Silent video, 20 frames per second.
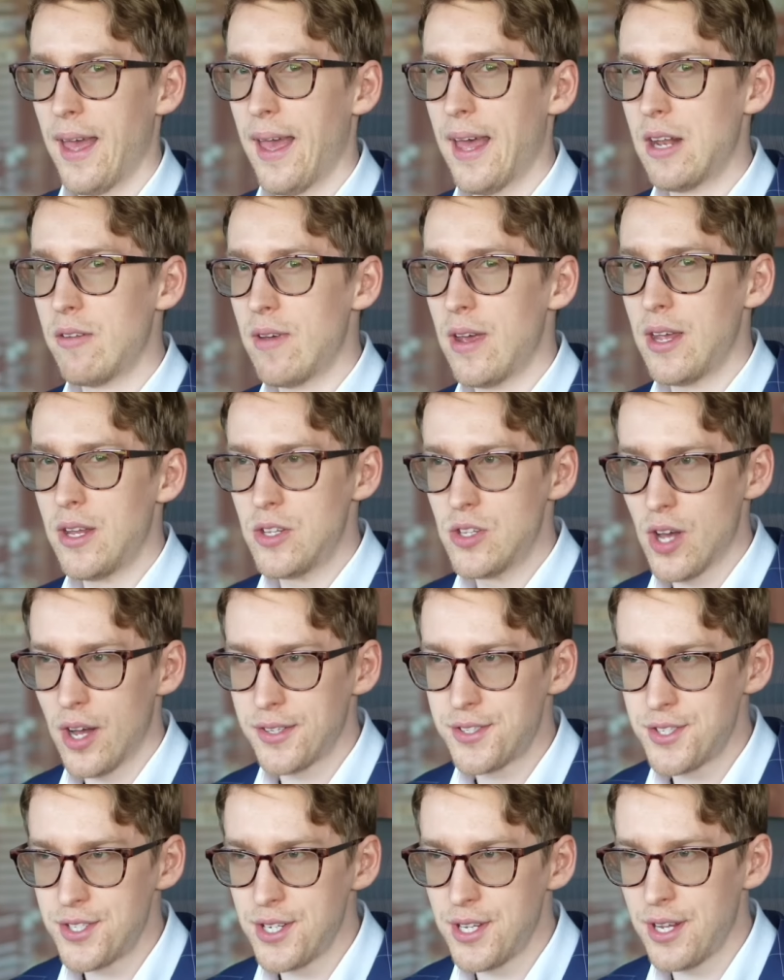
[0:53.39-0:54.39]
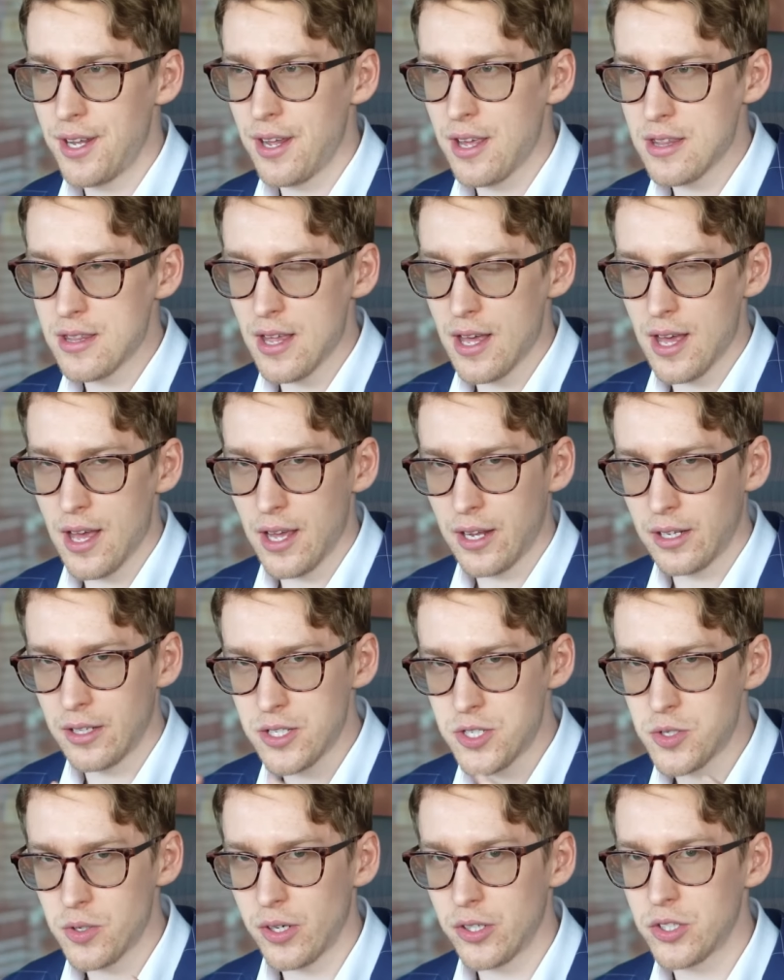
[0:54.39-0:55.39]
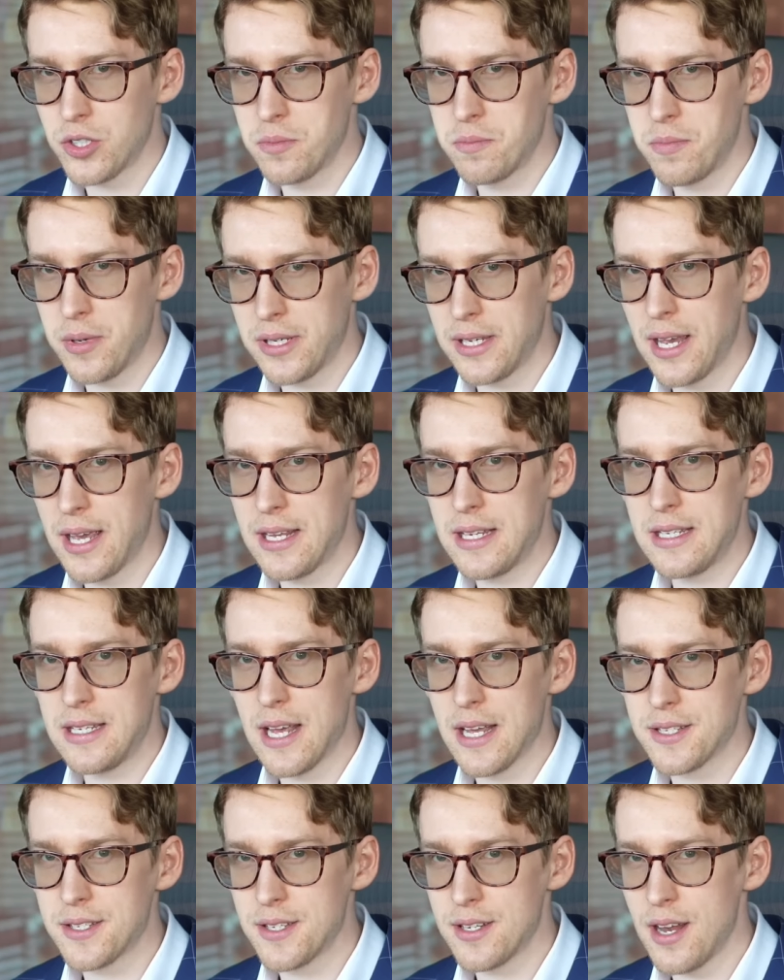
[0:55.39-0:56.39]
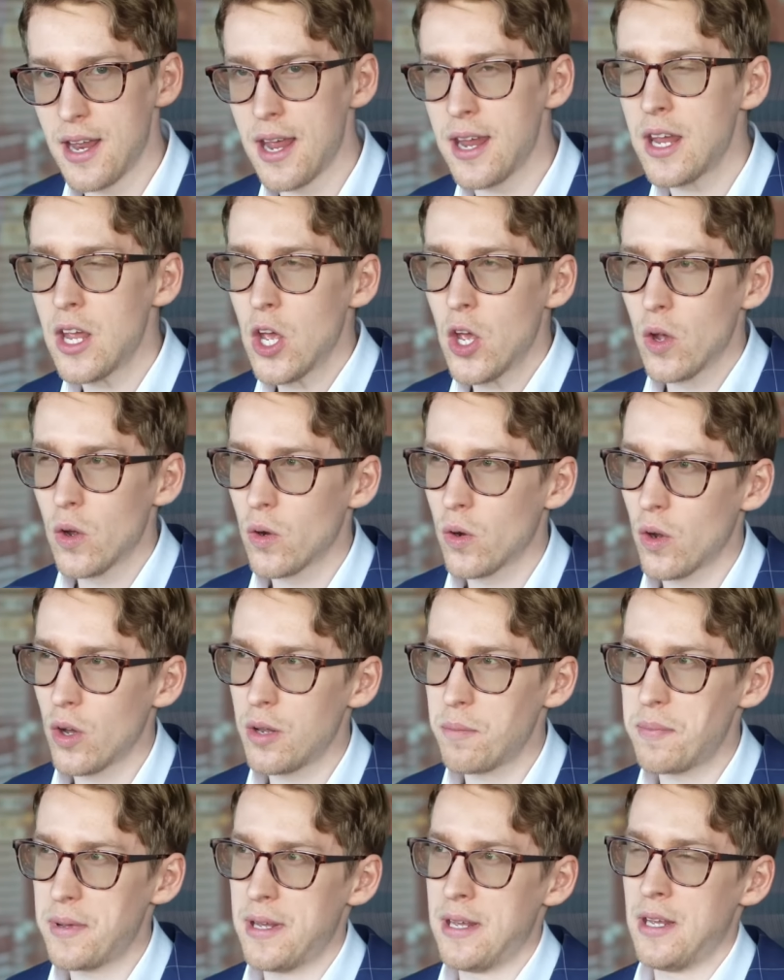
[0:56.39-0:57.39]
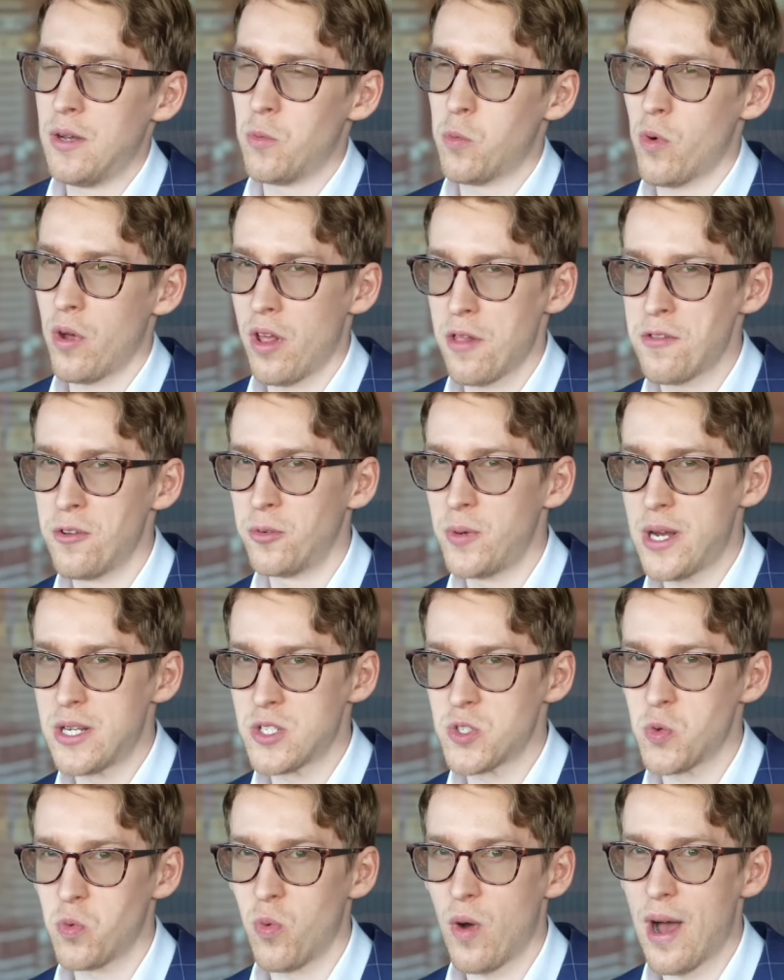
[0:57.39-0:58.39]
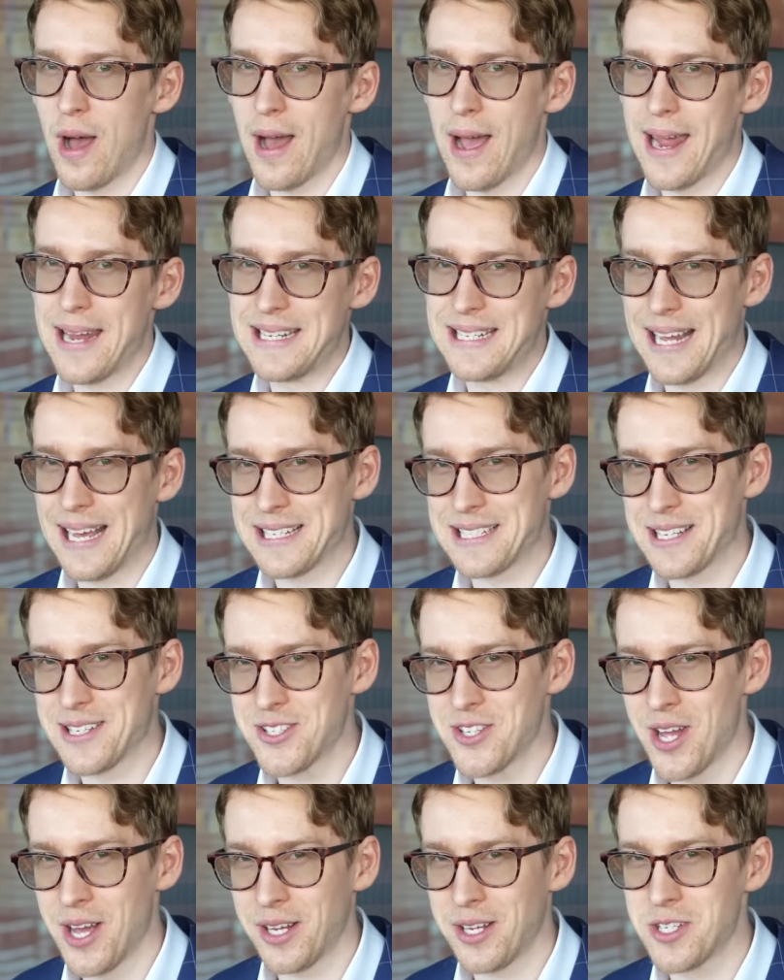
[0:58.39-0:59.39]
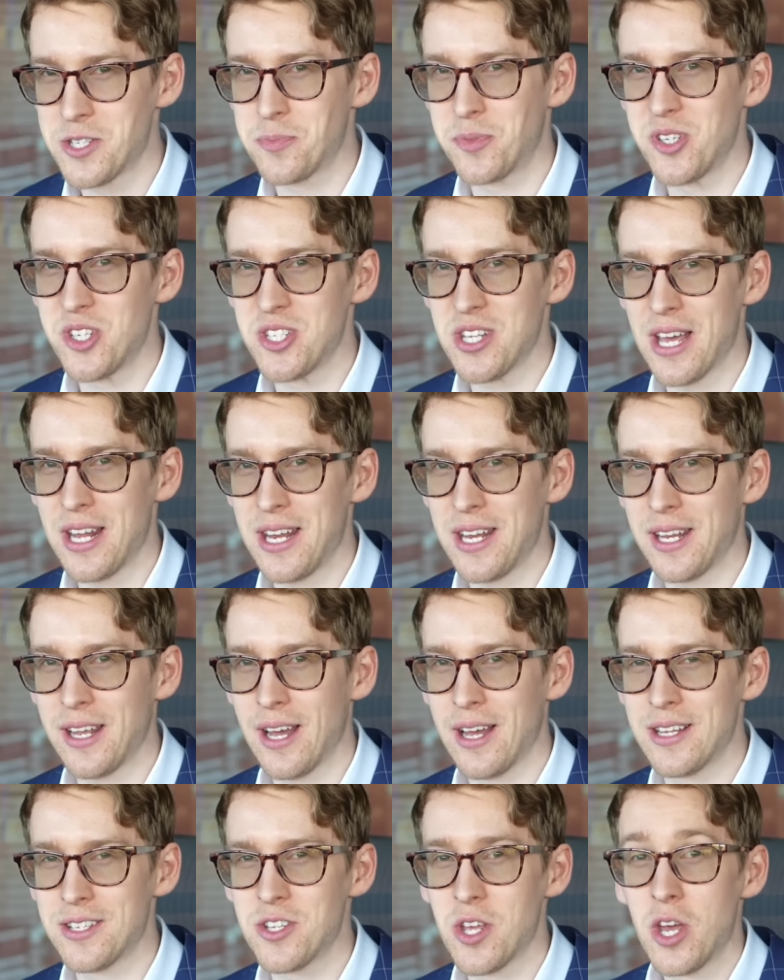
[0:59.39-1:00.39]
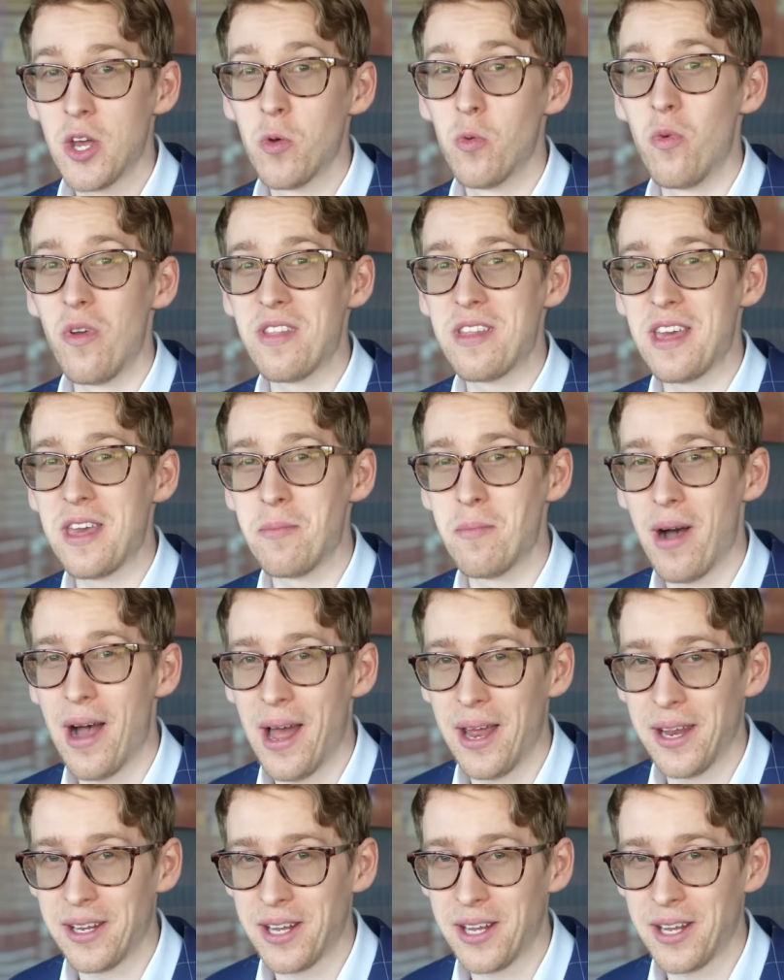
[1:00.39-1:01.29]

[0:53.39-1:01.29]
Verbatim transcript: Anyway, not seeing the construction begin yesterday could be one of the reasons why Tesla stock is presenting us with a buying